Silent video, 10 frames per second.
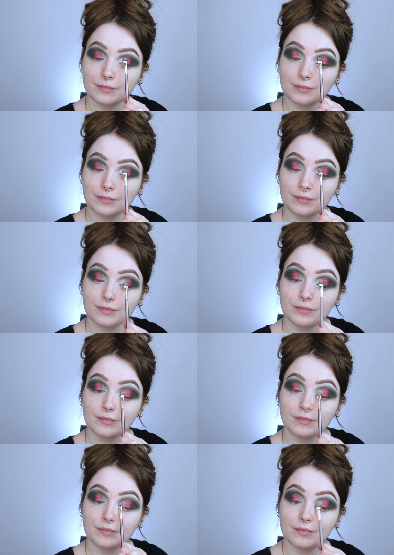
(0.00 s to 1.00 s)

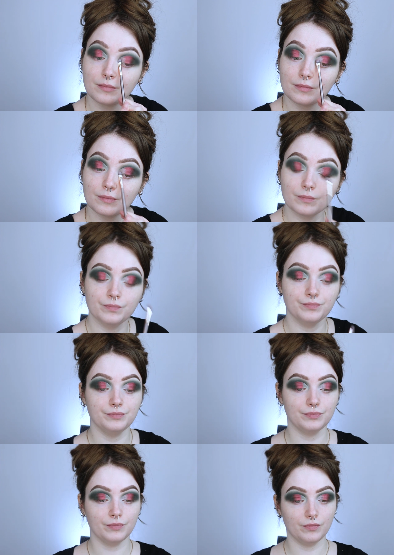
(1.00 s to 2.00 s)

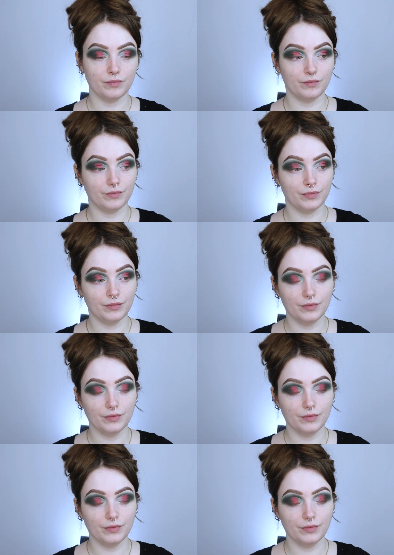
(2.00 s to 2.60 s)
(silence)